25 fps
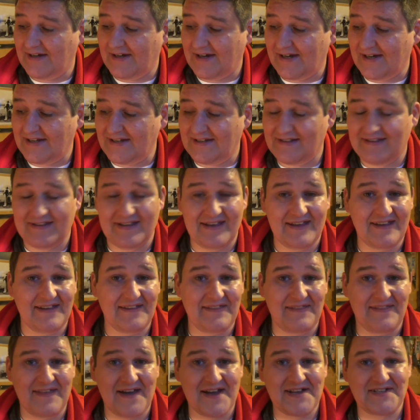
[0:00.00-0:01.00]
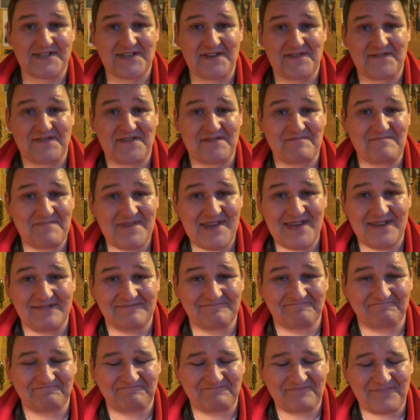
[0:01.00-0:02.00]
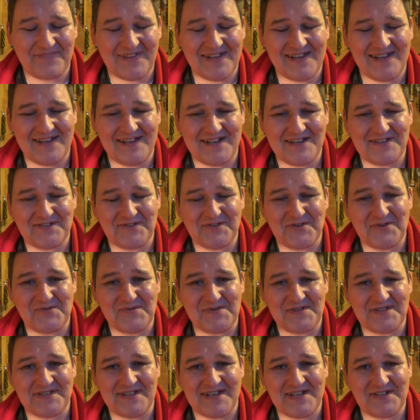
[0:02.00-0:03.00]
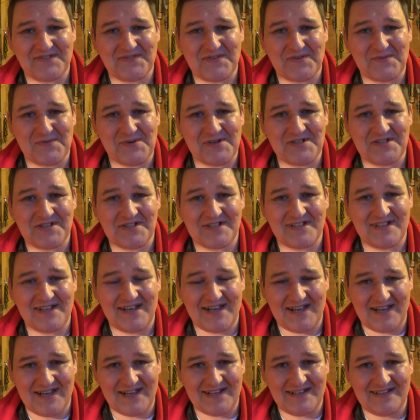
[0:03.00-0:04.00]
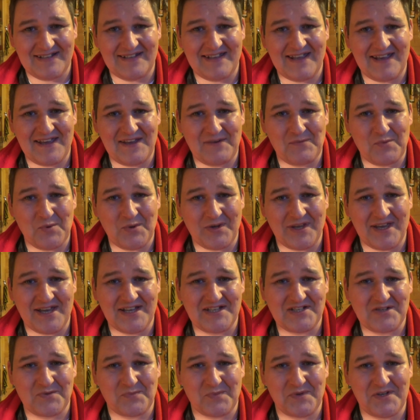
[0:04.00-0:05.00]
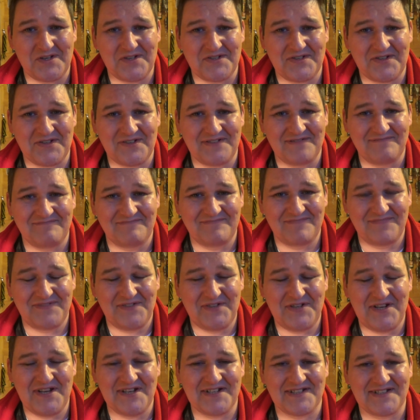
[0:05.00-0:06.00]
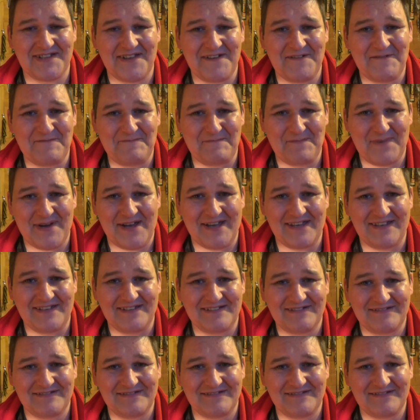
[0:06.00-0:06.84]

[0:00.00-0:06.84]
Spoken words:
And that's it from me. As always, thanks for watching, and we'll catch up with you soon. Cheers now. Bye.